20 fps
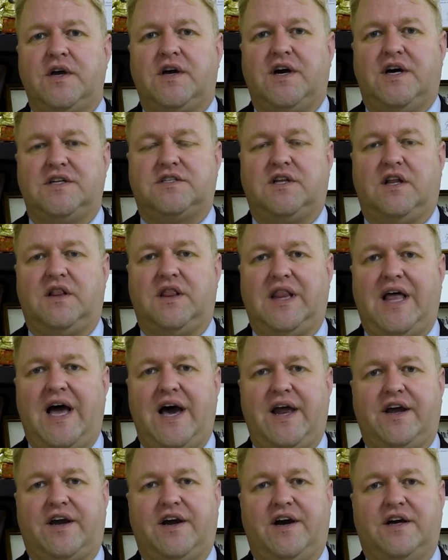caused a
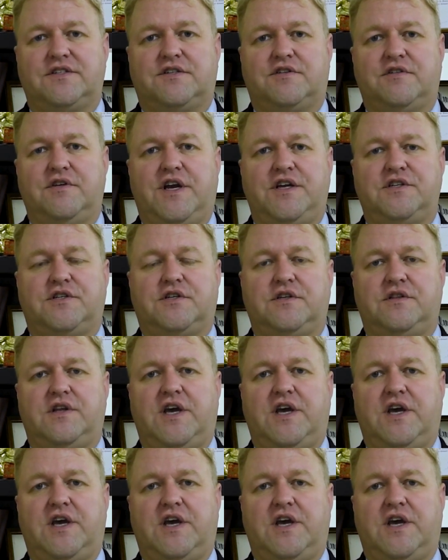lot of consternation